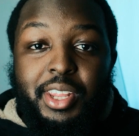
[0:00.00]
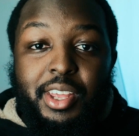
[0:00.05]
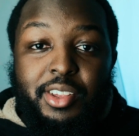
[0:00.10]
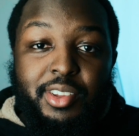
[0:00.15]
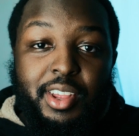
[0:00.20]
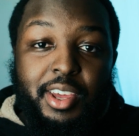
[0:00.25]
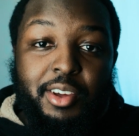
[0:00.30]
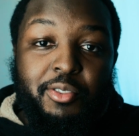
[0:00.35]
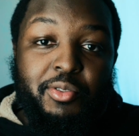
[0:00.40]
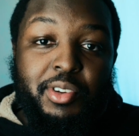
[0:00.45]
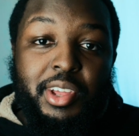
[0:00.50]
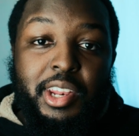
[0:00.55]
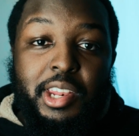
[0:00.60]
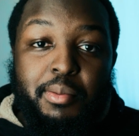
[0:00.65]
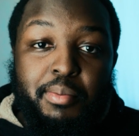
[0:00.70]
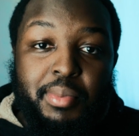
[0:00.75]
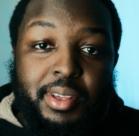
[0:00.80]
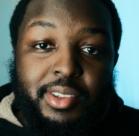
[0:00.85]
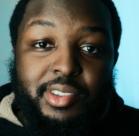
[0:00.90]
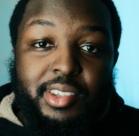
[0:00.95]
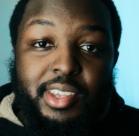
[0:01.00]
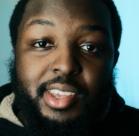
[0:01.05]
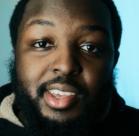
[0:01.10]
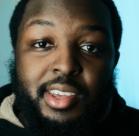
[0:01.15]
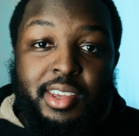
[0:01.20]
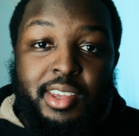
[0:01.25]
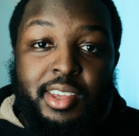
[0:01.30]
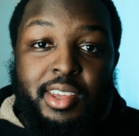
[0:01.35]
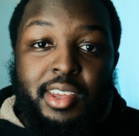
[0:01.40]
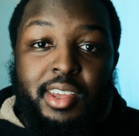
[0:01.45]
that's like really busy
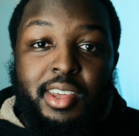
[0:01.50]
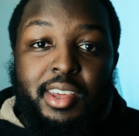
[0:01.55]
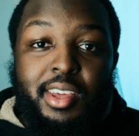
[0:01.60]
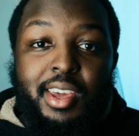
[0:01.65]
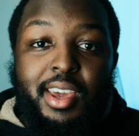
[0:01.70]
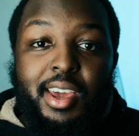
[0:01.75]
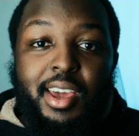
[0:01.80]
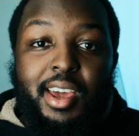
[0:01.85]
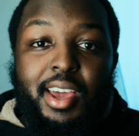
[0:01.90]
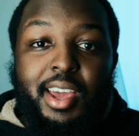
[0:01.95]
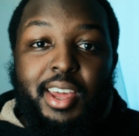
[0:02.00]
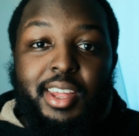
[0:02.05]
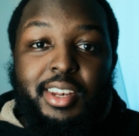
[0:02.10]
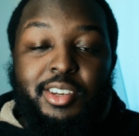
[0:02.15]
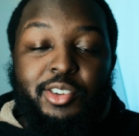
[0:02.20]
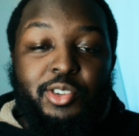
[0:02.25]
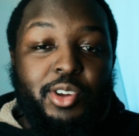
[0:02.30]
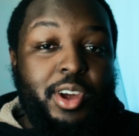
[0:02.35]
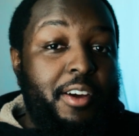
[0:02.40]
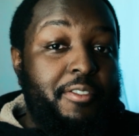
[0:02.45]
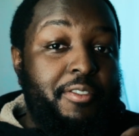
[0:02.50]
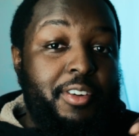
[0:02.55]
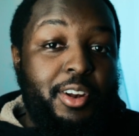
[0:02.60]
and you have